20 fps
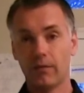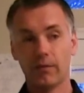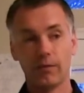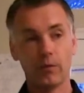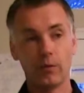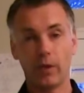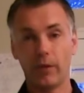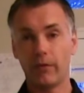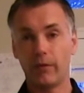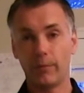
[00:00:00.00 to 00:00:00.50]

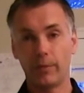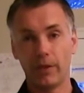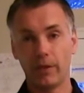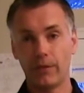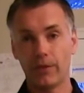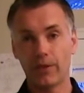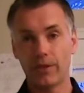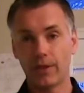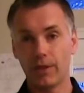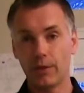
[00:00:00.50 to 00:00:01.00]
whoever
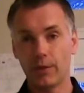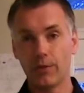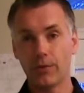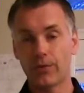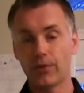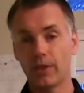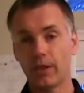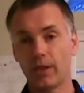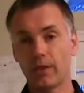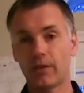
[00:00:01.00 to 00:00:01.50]
previously
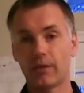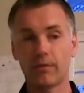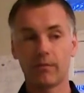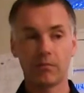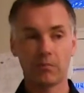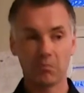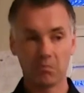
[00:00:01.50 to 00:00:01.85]
used it,